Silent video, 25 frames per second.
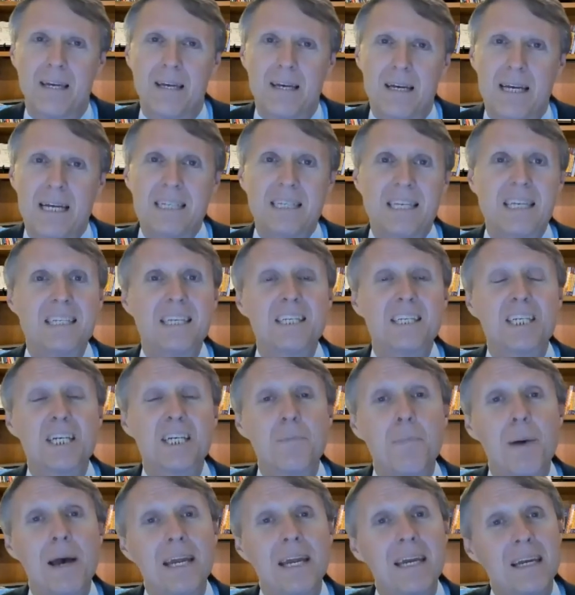He says it's
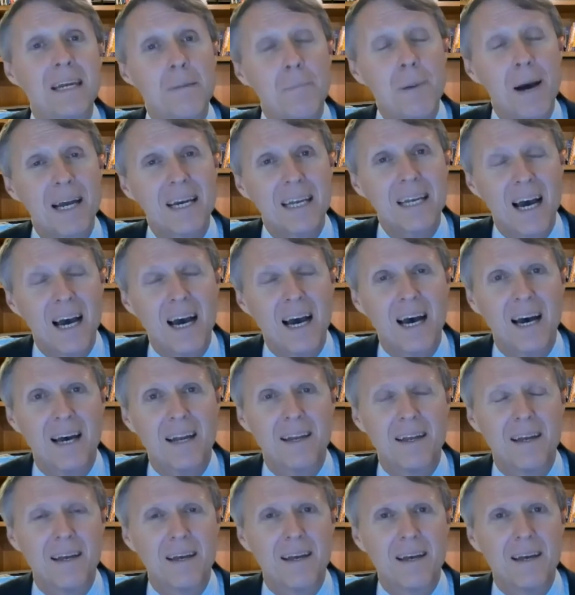dependent upon
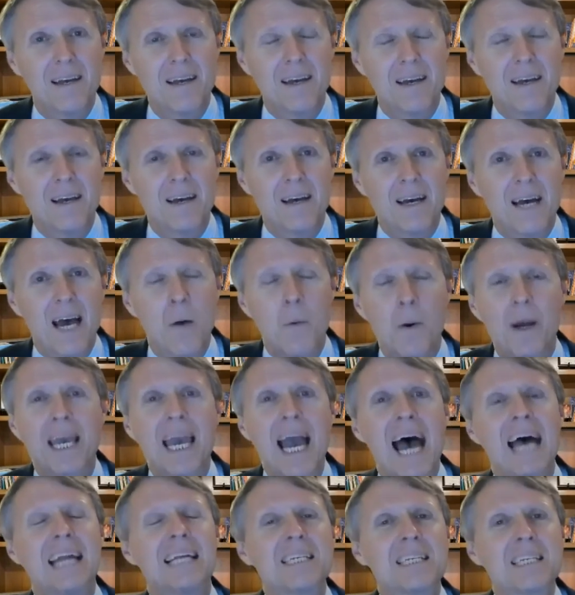God and what
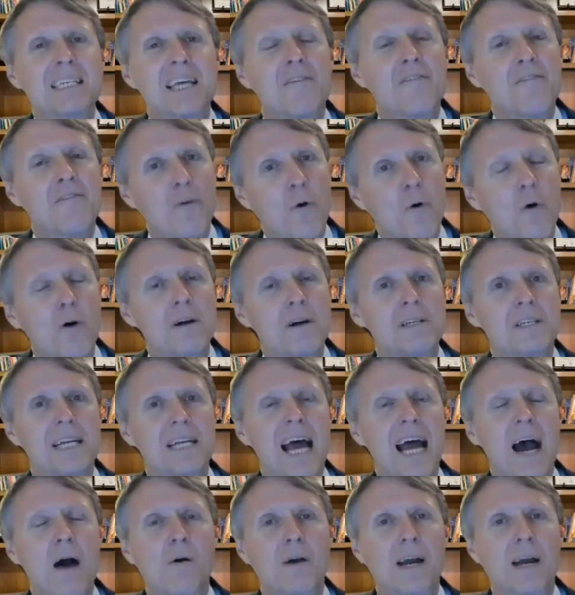God has done for us
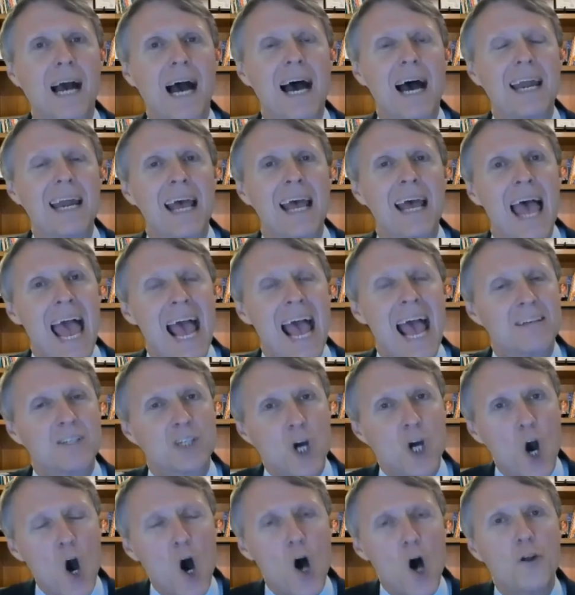and how God has
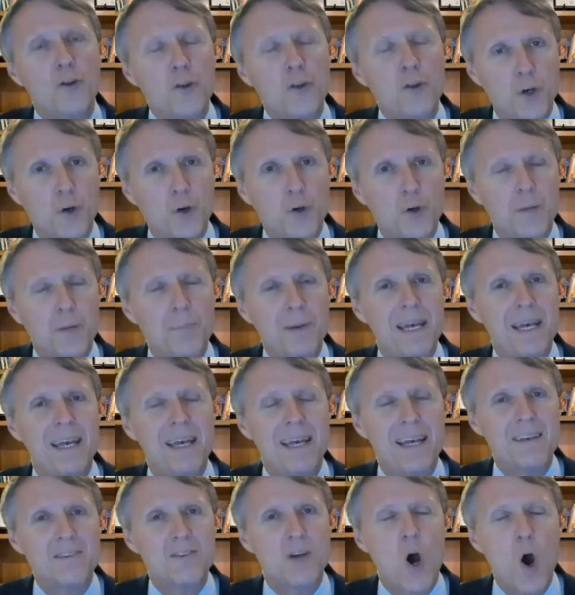called you to
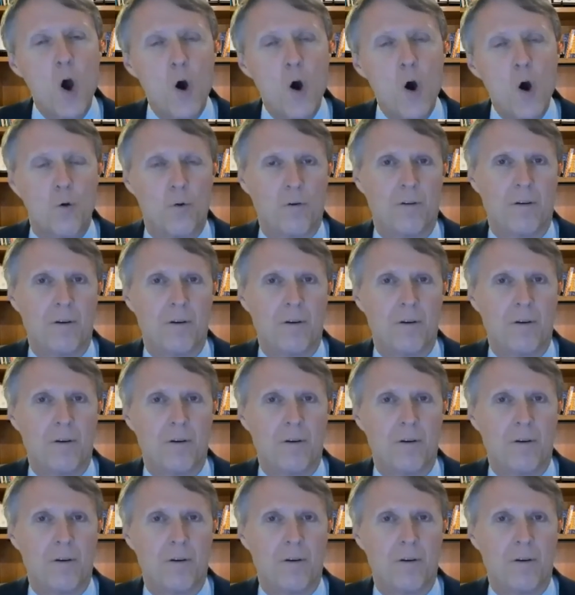be his own